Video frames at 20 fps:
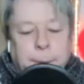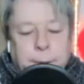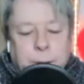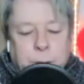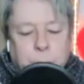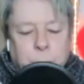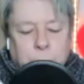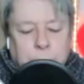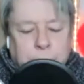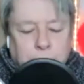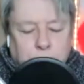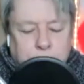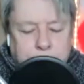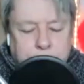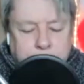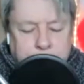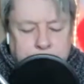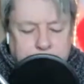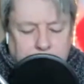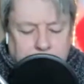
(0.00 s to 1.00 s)
you were going
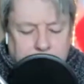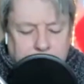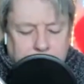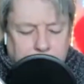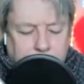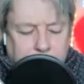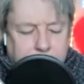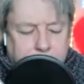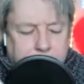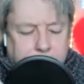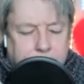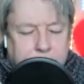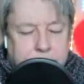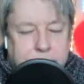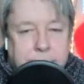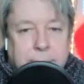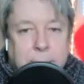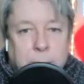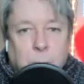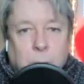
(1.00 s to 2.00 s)
to talk about the
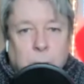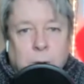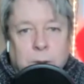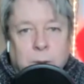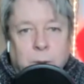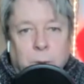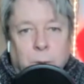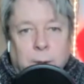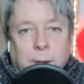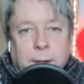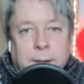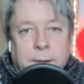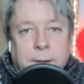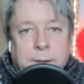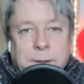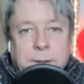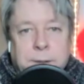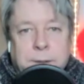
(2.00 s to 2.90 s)
Skinwalker Ranch.